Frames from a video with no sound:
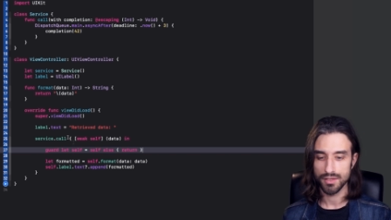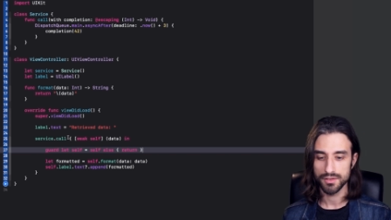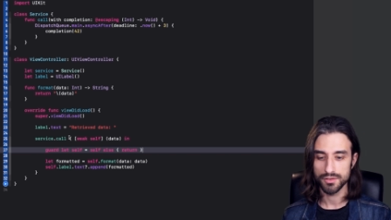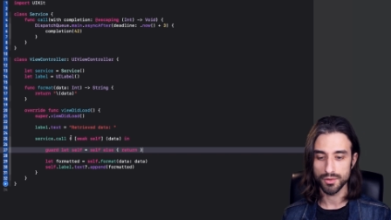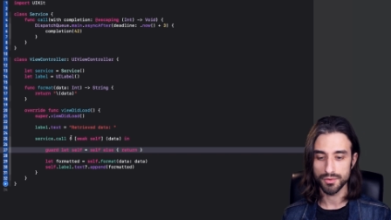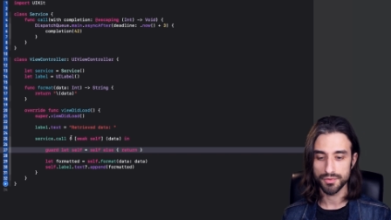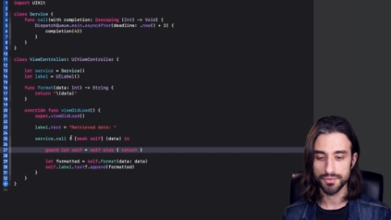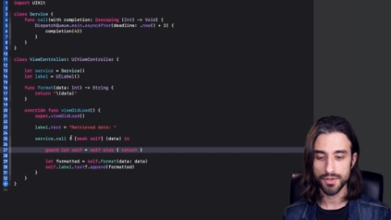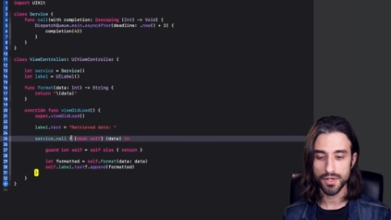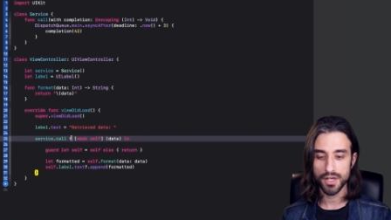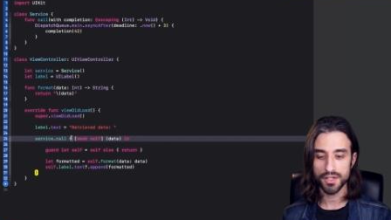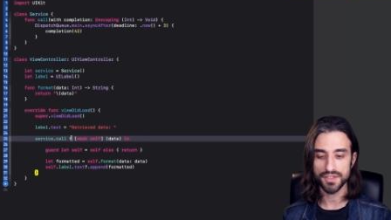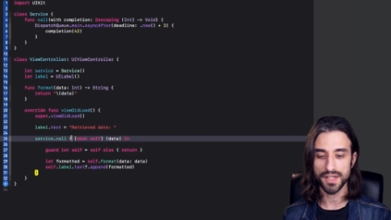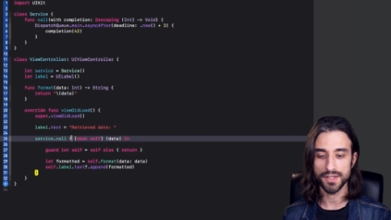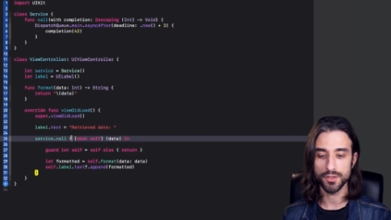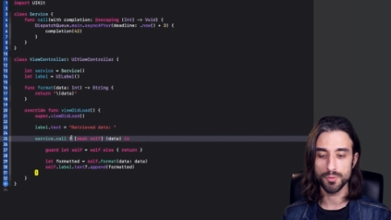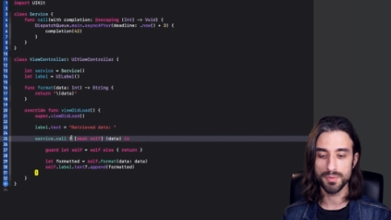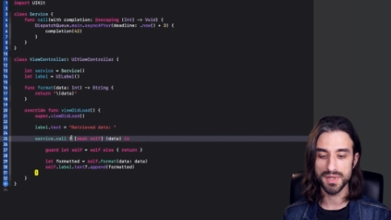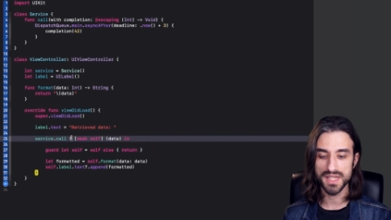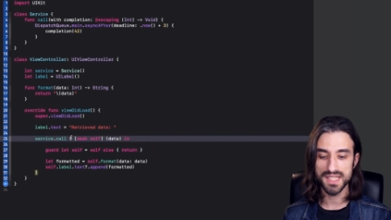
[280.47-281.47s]
So first,
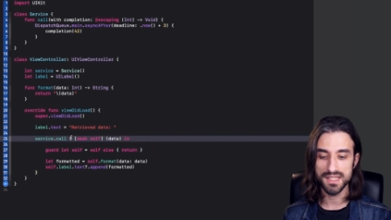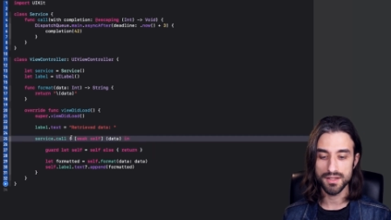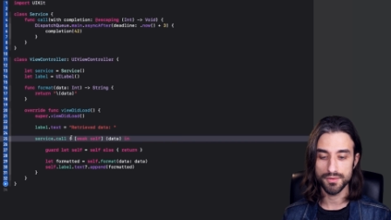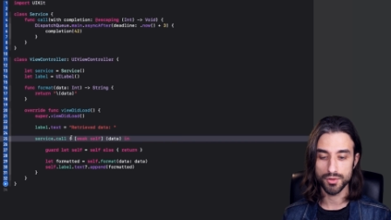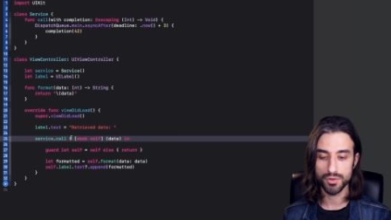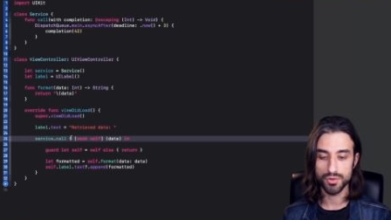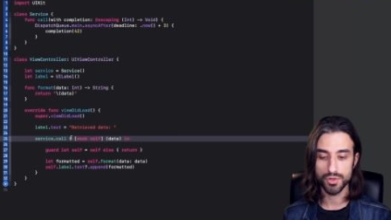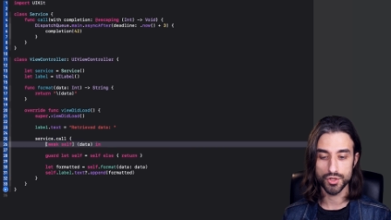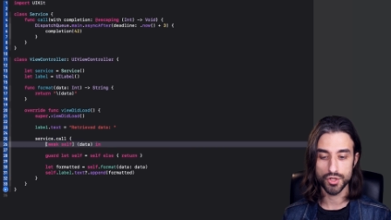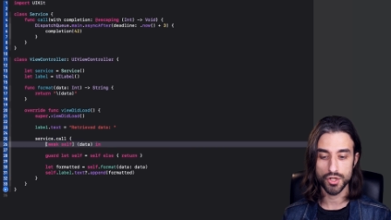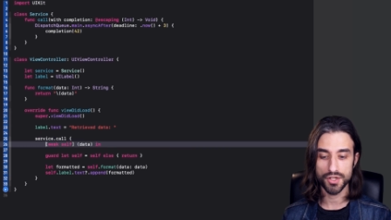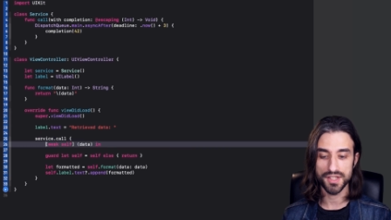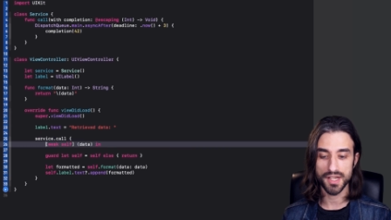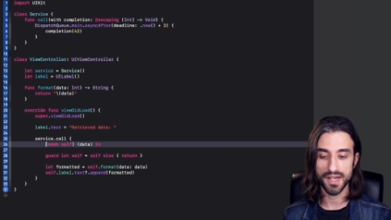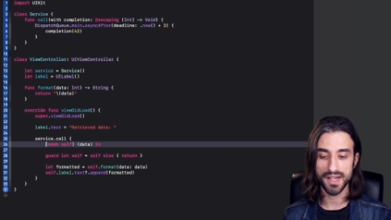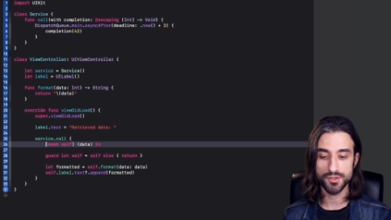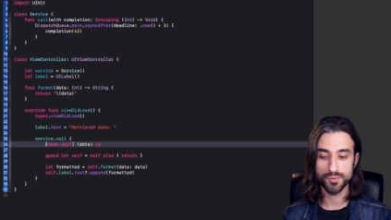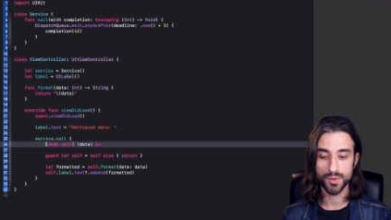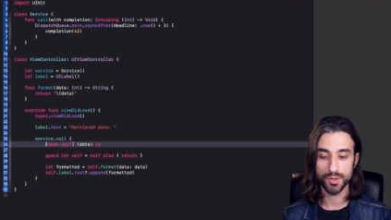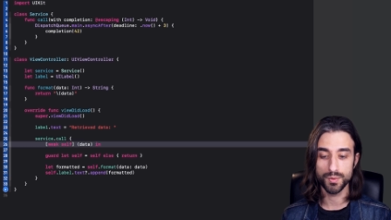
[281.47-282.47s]
at the beginning of the closure, there
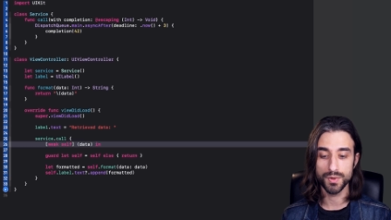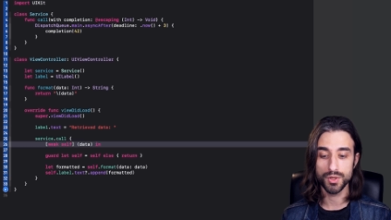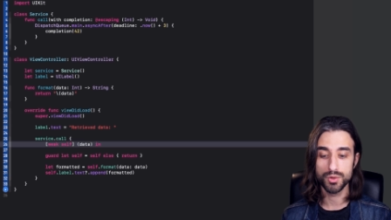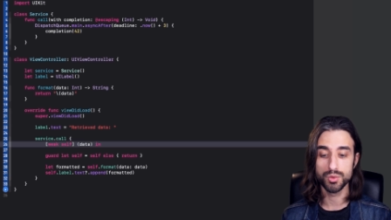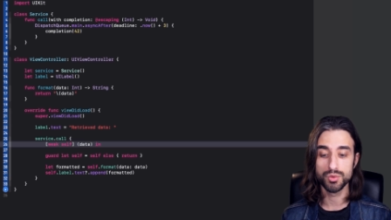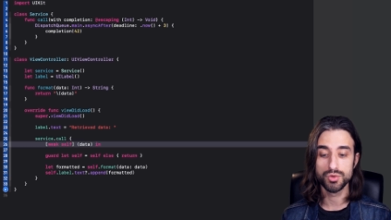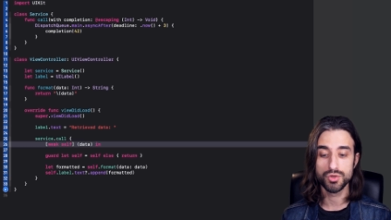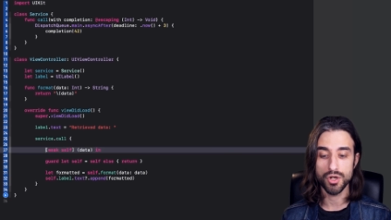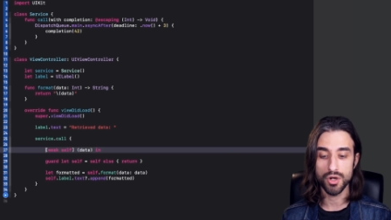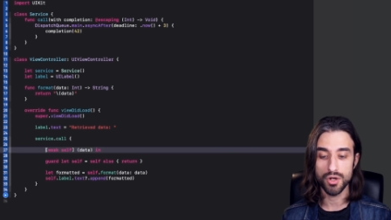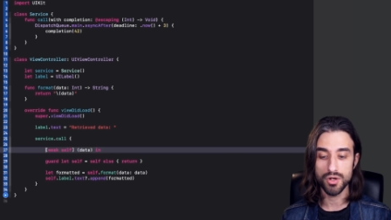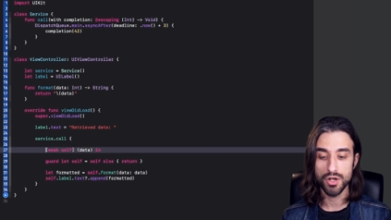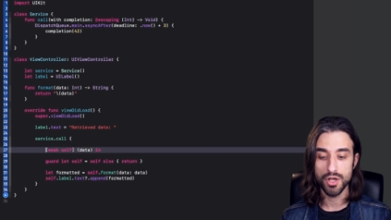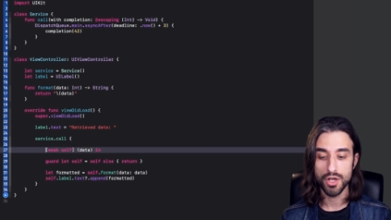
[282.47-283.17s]
is what we could call